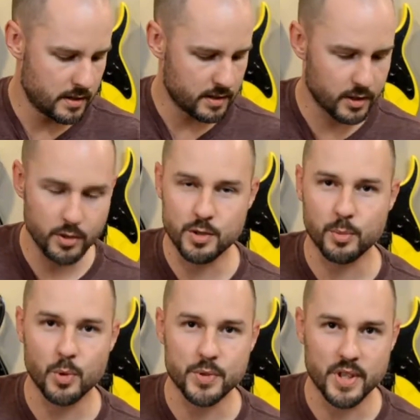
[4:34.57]
You can do
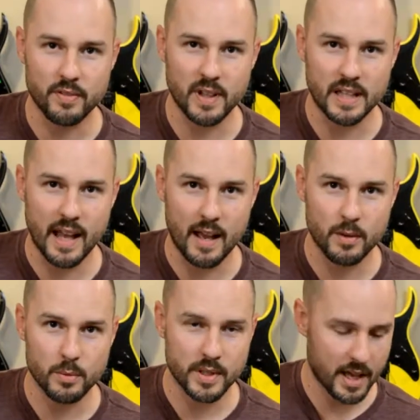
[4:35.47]
some cool stuff like
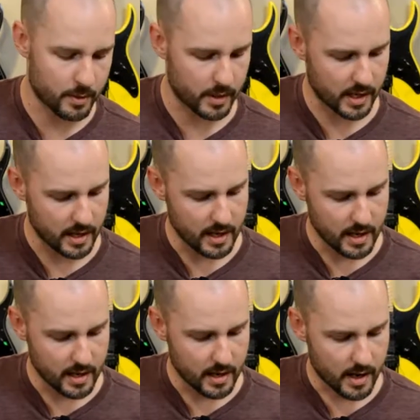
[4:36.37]
that with that one.
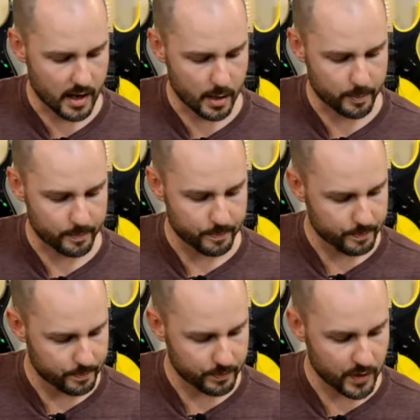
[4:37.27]

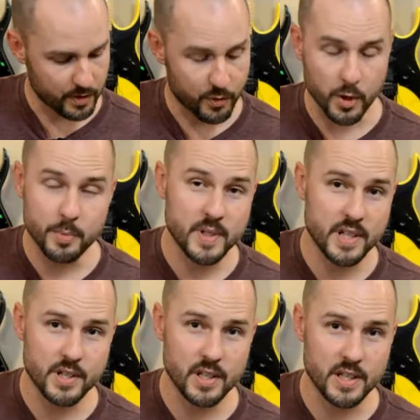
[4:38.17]
4th
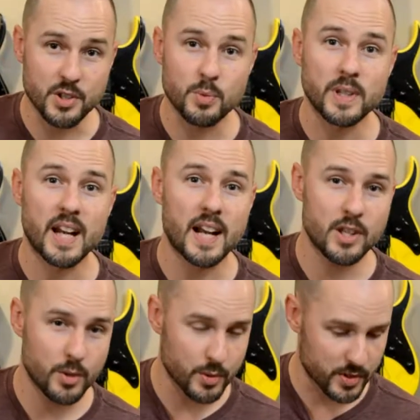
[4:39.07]
position, this is one that I
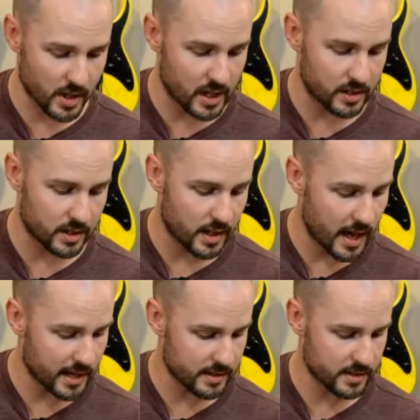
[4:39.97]
use a
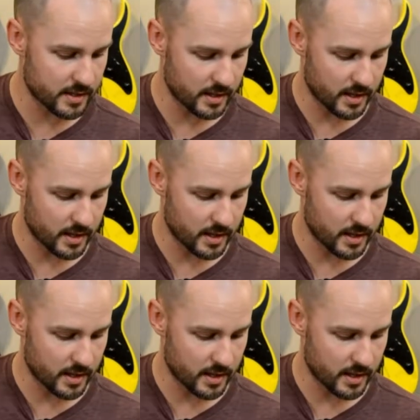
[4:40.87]
lot.